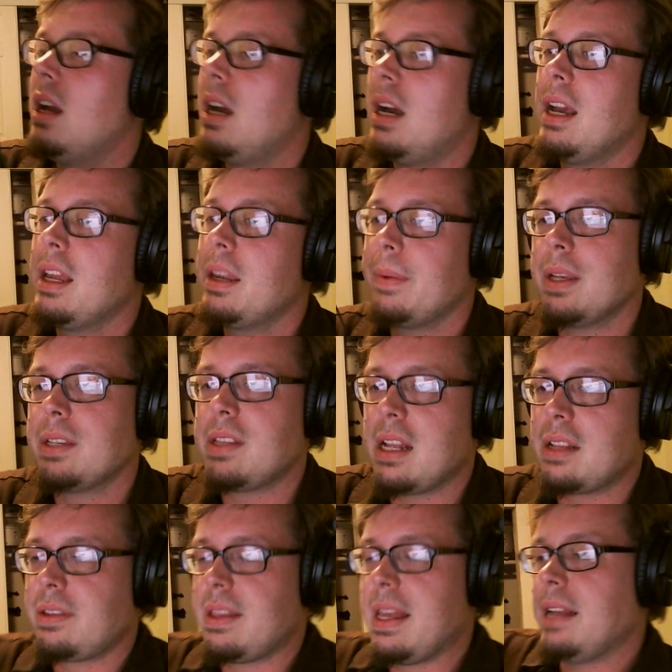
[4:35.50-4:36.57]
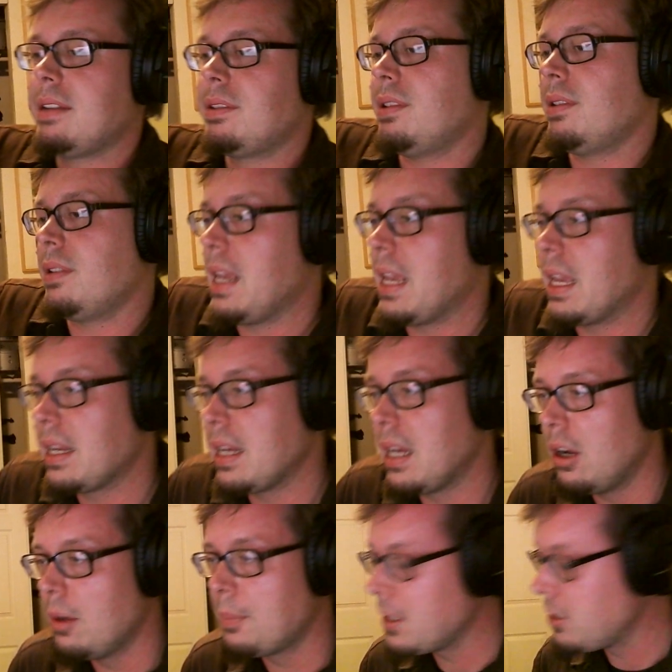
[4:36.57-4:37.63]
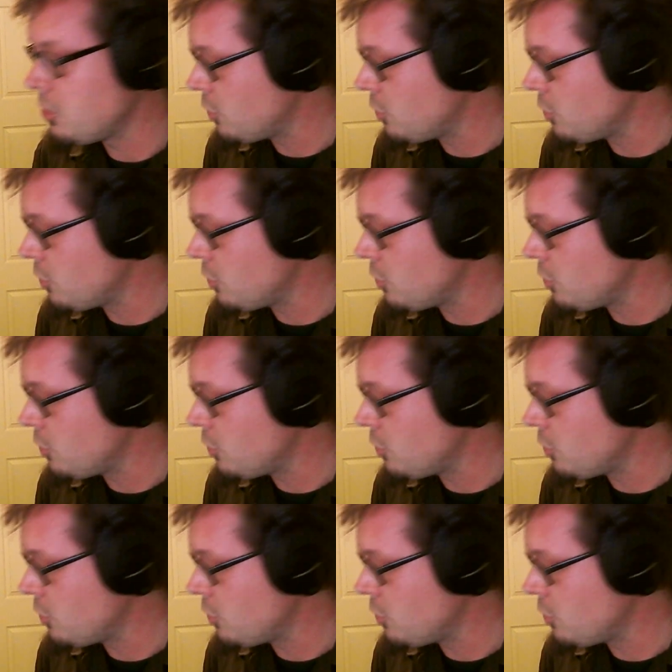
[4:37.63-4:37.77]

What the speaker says: anyways, that's that, and I hope you